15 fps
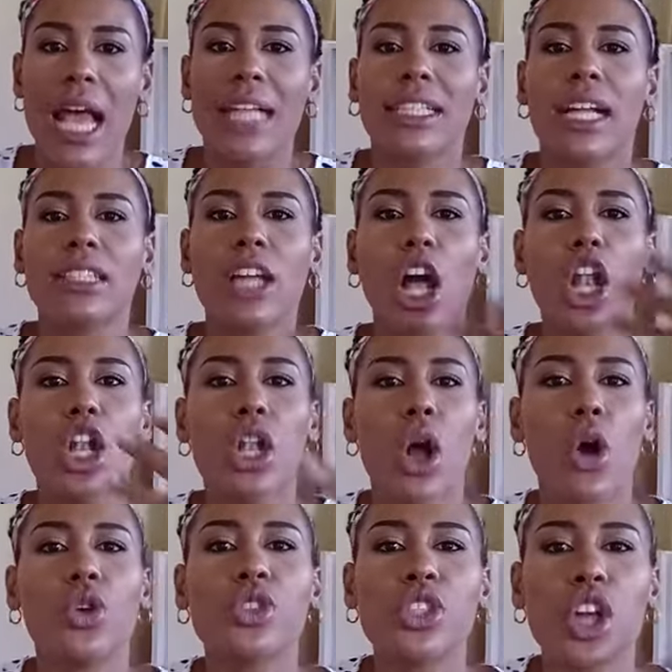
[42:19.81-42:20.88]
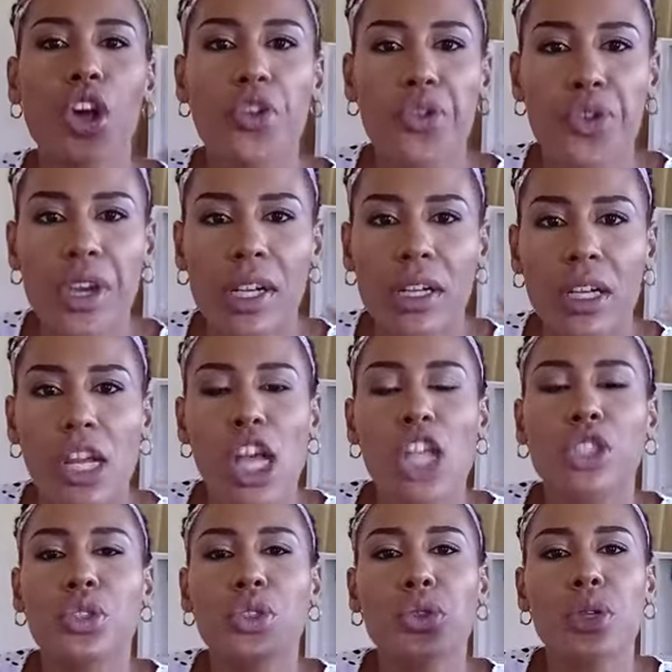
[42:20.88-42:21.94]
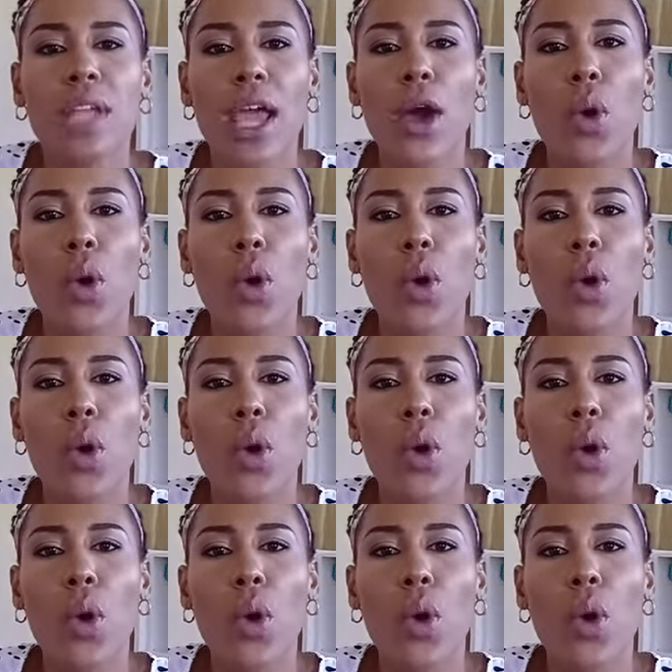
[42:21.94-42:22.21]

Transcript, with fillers: that allows your reader to do their